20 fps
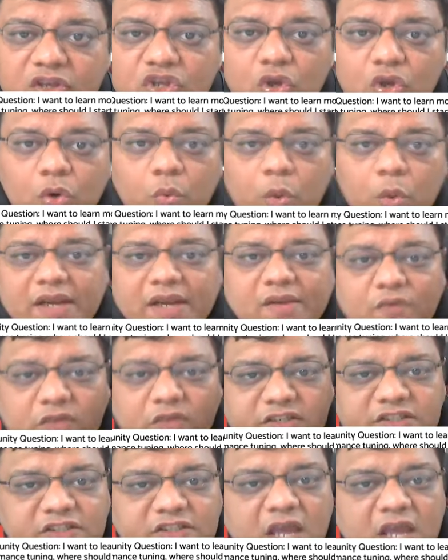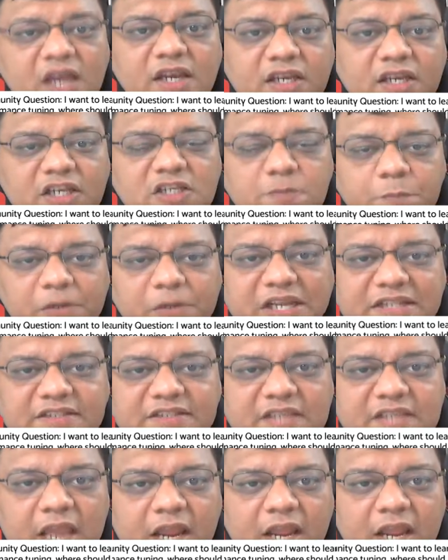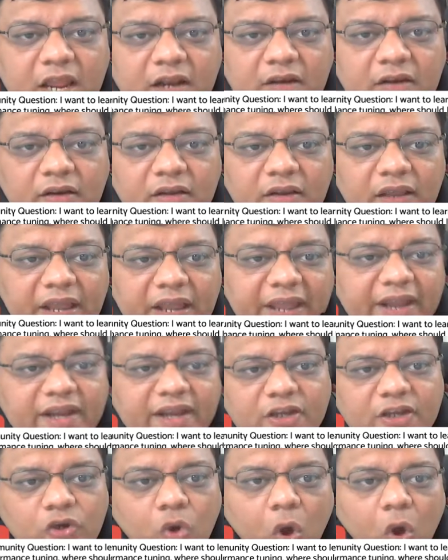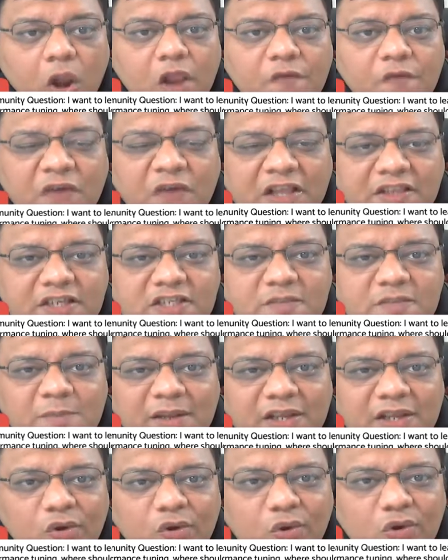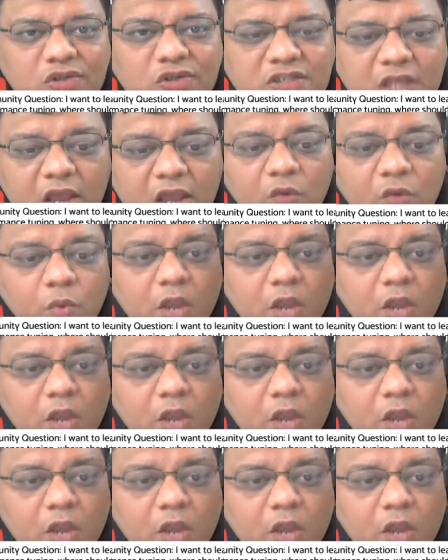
Your query was done in a split second and it qualified this many rows,